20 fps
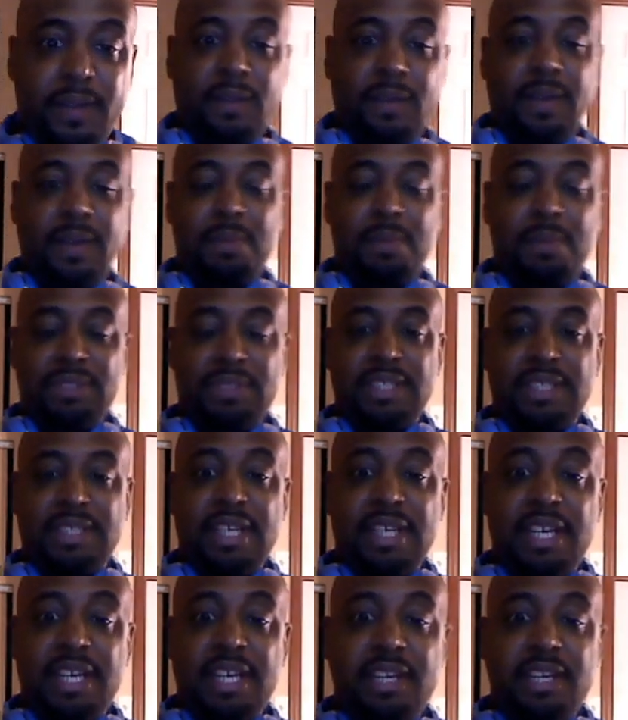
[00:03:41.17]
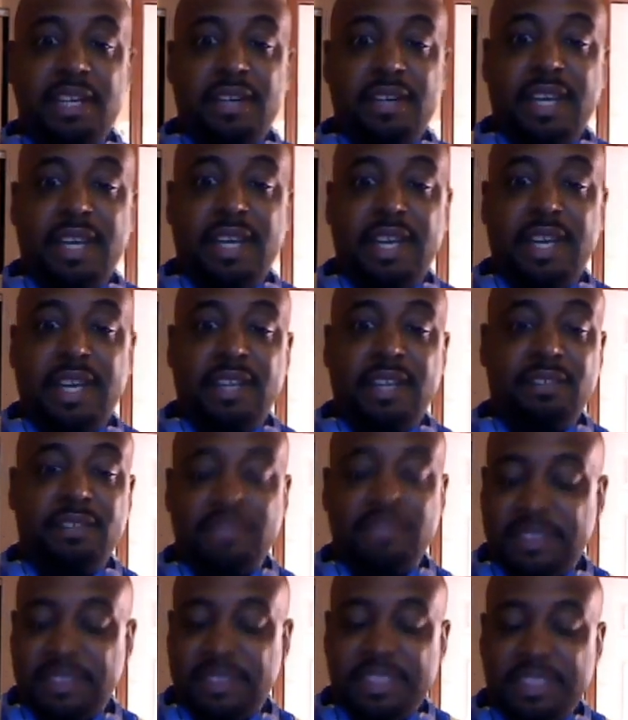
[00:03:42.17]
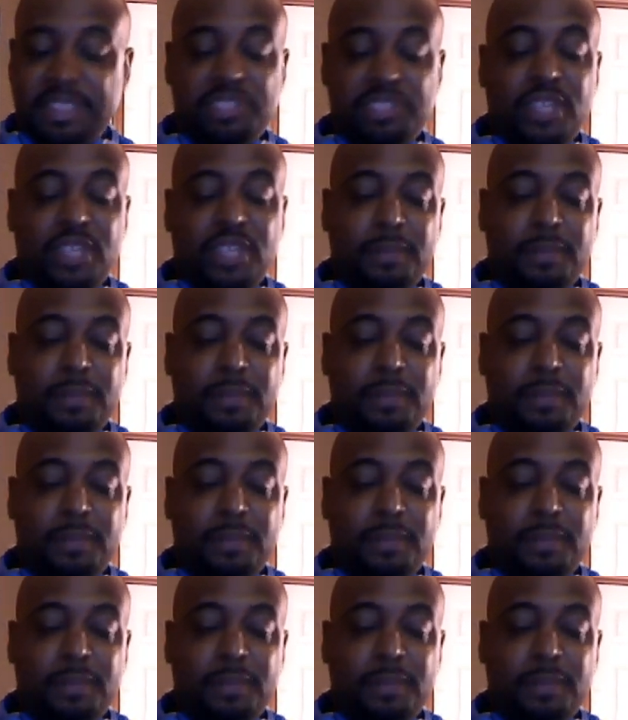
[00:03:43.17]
Another cat come from out of nowhere